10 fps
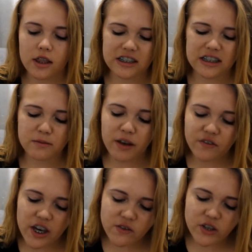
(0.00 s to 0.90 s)
This is my
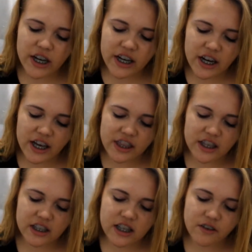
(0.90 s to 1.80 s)
favorite. I
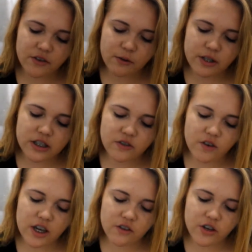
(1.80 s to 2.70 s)
think it's everyone's
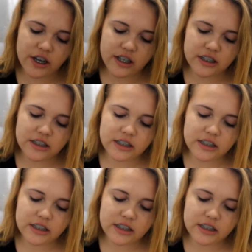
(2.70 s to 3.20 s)
favorite.